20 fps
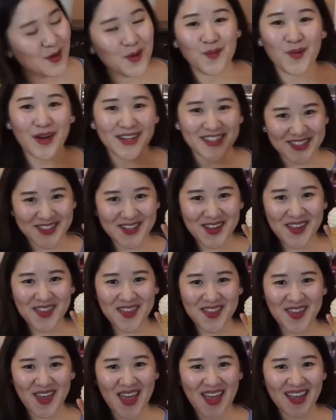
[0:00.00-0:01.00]
What do you
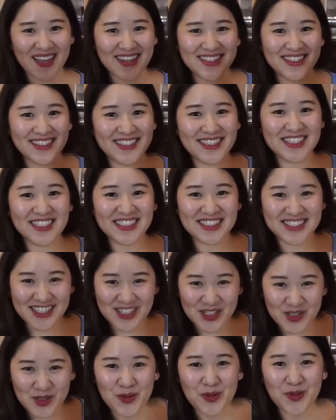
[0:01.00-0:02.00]
think? They
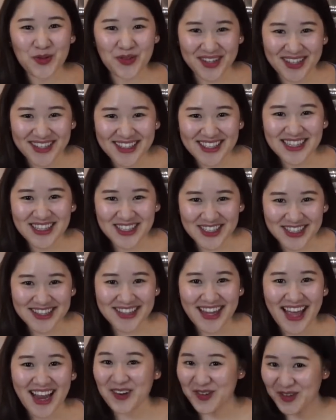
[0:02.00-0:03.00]
do really look
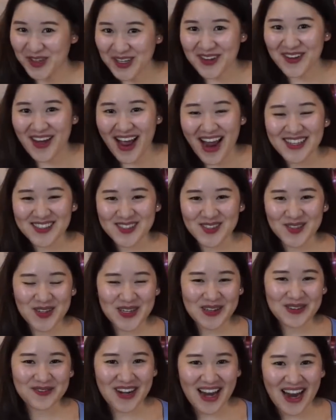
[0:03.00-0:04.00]
like real ice
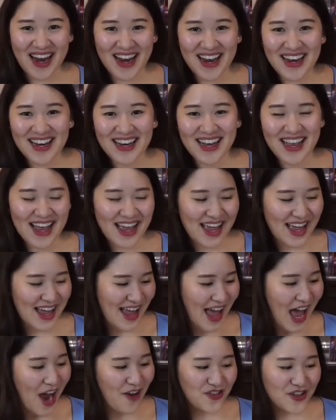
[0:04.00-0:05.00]
cream, right?
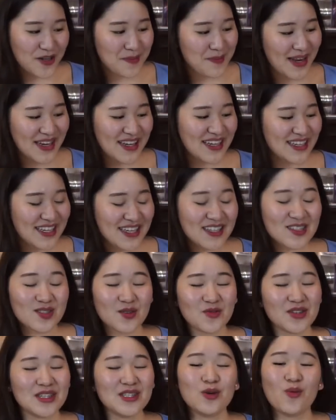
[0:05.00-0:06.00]
After making these, I
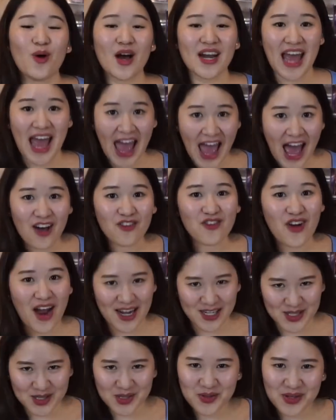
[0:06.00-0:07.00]
really want to have
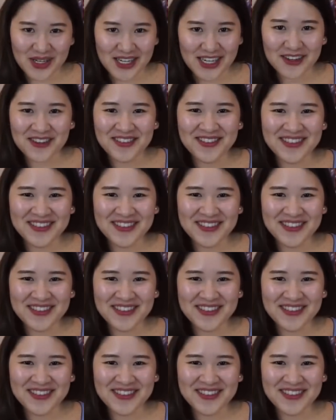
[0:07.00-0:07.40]
ice cream.